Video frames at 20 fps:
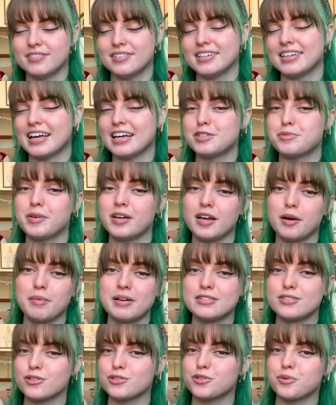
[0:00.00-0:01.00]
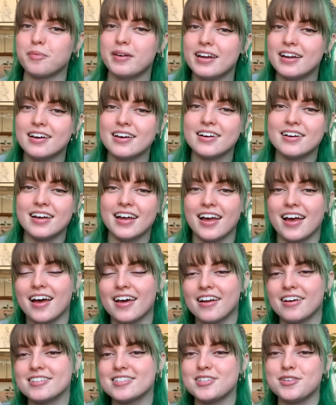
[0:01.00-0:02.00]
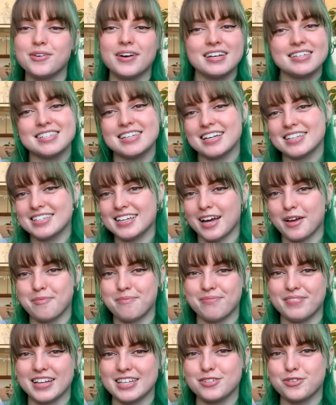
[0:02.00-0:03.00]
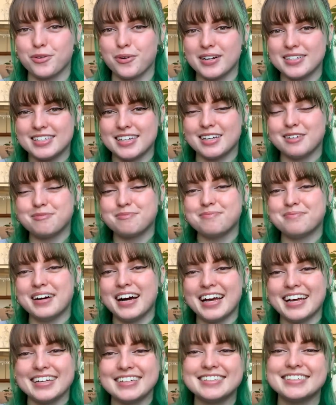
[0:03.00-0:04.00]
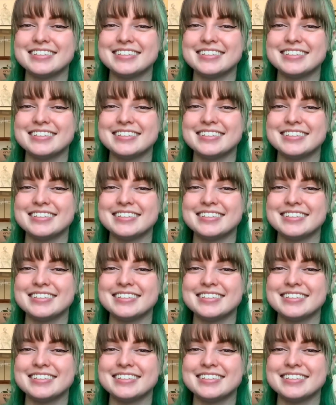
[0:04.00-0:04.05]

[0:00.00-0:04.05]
Catch me on my social media, and I'll see you guys next time. Thanks for watching. Bye.